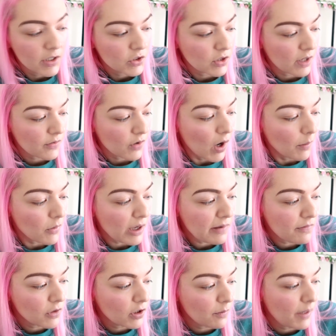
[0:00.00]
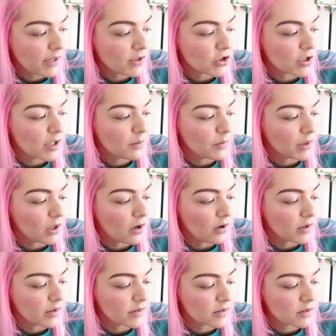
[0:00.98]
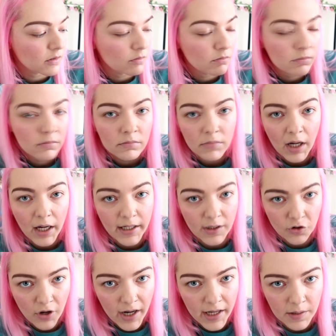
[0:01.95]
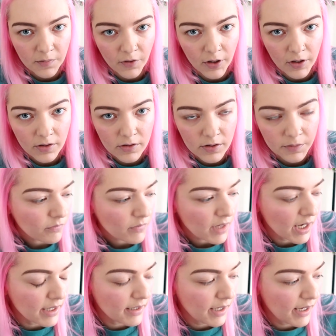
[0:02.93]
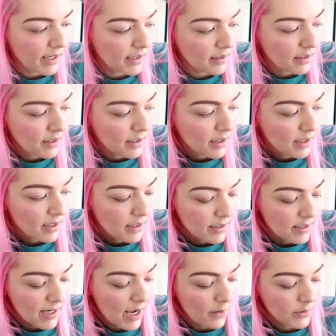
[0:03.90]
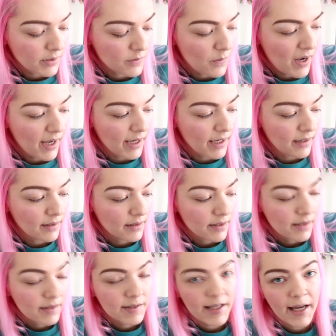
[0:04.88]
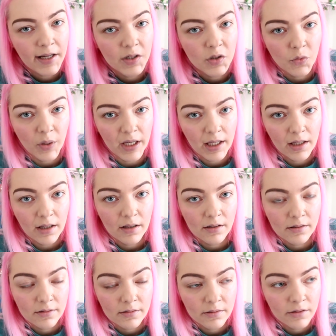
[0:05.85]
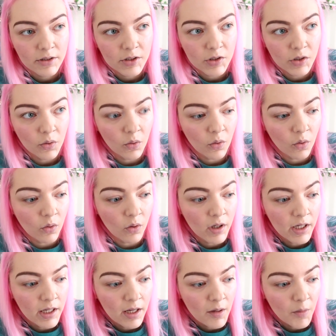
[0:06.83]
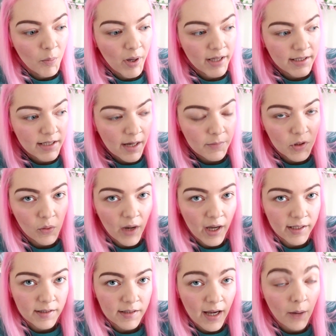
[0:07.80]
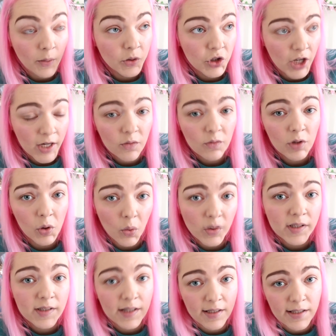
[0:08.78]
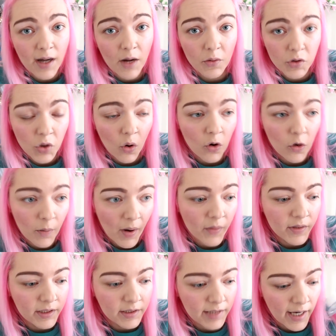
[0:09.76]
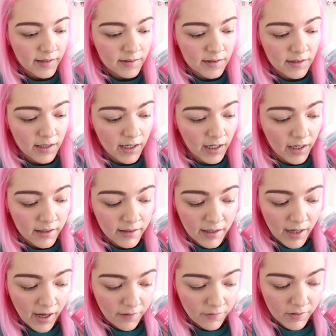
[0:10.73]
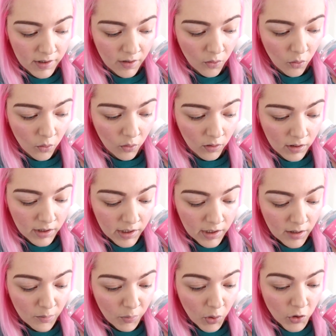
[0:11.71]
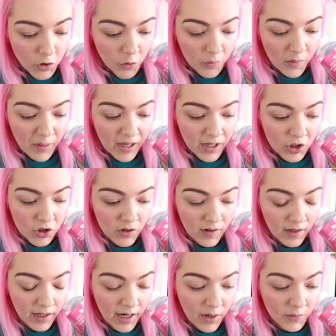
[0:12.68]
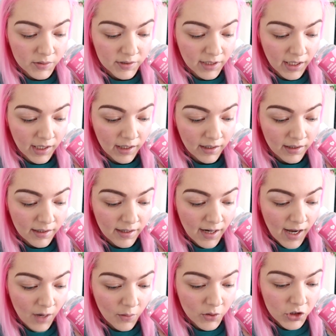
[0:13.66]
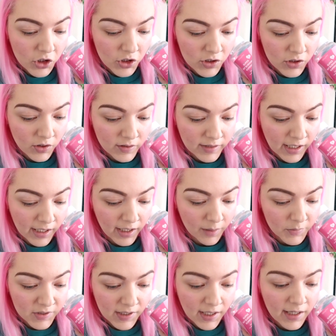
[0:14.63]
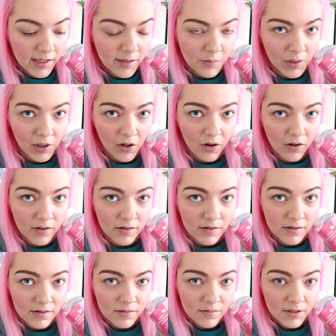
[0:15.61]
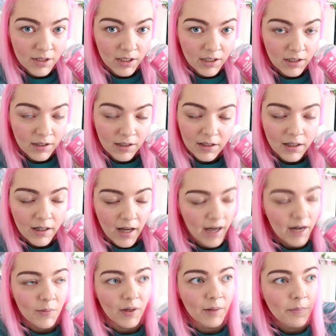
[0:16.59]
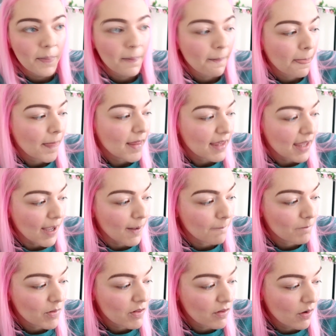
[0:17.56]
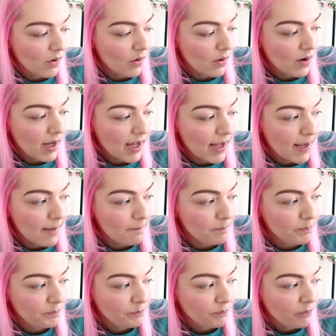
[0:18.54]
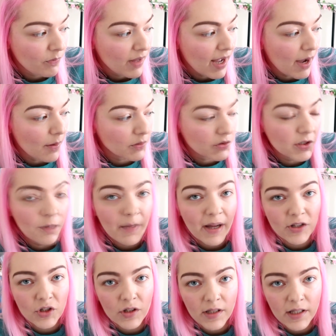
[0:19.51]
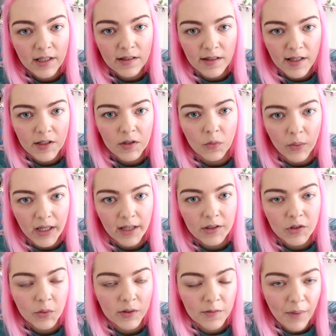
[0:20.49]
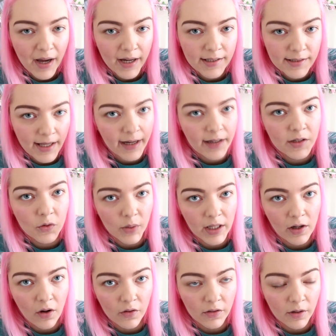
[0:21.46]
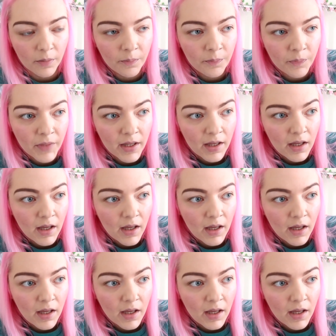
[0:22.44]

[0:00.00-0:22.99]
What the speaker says: So I thought I'm not even going to mention it because I need to try them first. And then now it's my second week. So by the time you guys... I was generally going to sit down and talk about these yesterday. And then after the whole putting up the picture thing, I was like, now it just looks like I'm saying it because... Anyway, yeah. So I was going to mention these this week. So it's my second week on them.